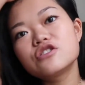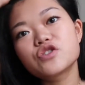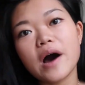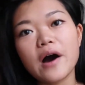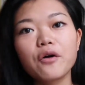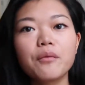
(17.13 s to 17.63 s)

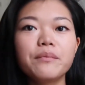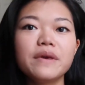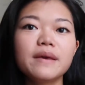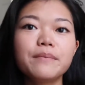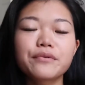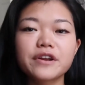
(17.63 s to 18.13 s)
So I'll
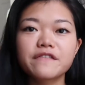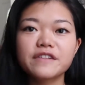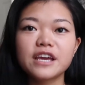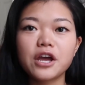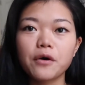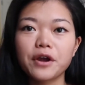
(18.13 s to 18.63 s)
be
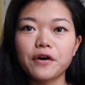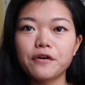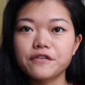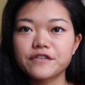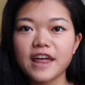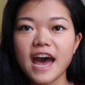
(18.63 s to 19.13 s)
briefly going
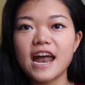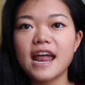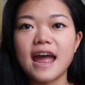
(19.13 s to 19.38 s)
over that